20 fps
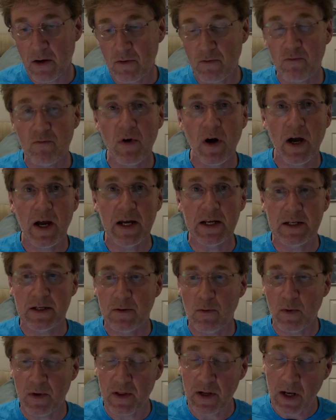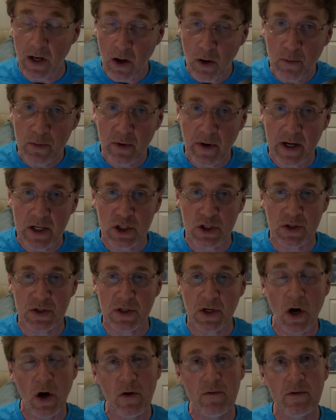ride with low
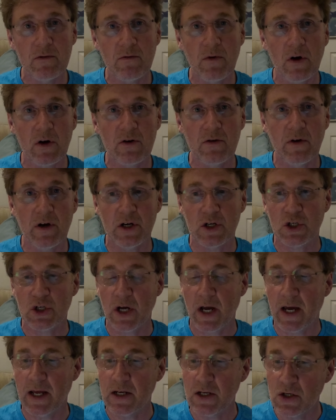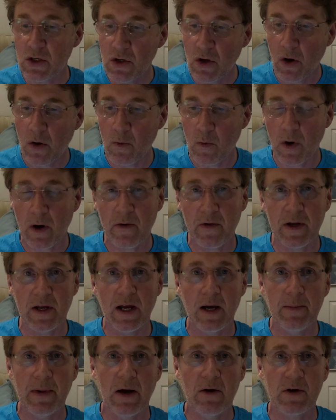pressures over rock crush and not
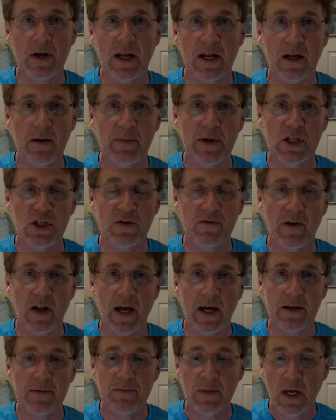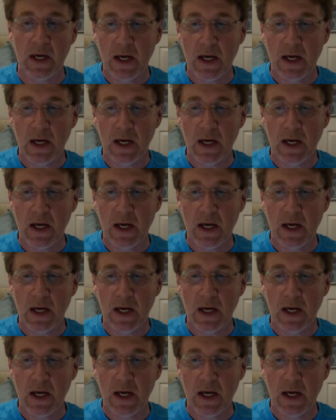worry about getting a pinch flat.